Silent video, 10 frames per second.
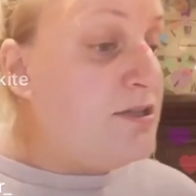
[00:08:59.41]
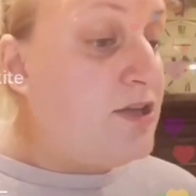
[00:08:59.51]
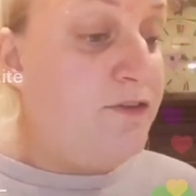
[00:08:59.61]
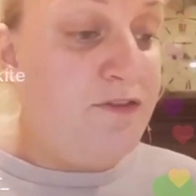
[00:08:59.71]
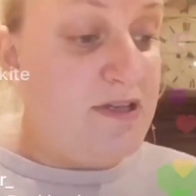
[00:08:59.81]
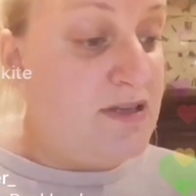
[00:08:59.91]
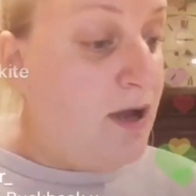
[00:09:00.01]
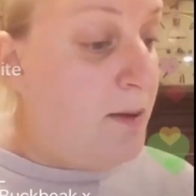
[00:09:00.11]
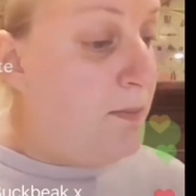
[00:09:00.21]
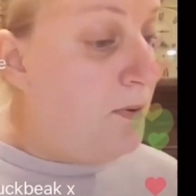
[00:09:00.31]
So, for
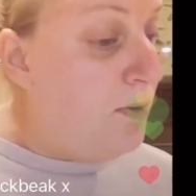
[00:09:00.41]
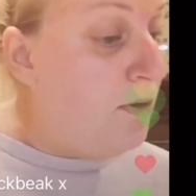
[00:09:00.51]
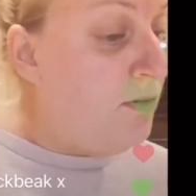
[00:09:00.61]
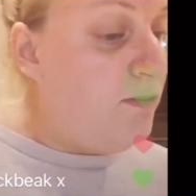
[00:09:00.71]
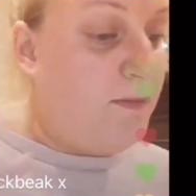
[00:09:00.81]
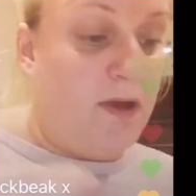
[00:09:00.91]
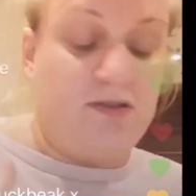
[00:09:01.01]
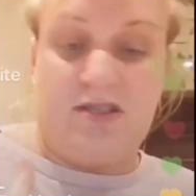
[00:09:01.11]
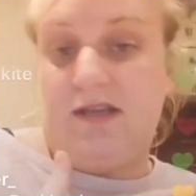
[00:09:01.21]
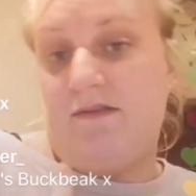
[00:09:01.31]
example,
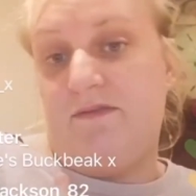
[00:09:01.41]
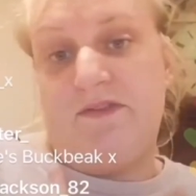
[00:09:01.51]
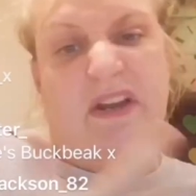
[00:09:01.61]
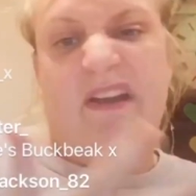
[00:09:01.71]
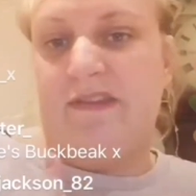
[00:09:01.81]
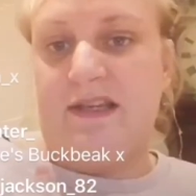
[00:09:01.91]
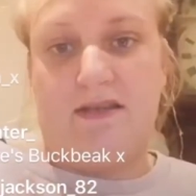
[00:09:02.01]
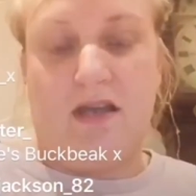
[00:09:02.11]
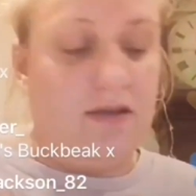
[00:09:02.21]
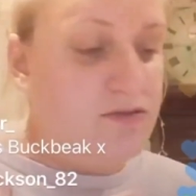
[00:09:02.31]
I'll just give it for like
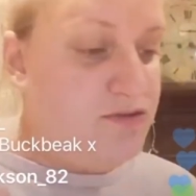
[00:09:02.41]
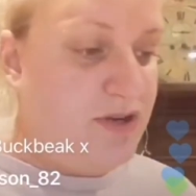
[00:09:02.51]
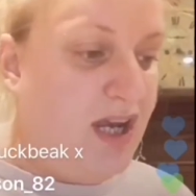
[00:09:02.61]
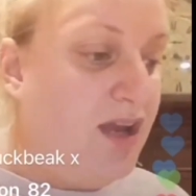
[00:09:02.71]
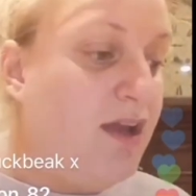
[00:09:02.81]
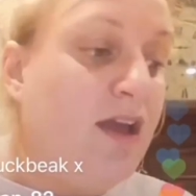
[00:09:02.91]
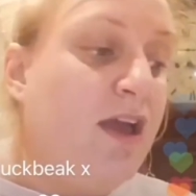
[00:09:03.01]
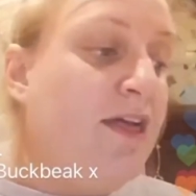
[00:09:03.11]
this country.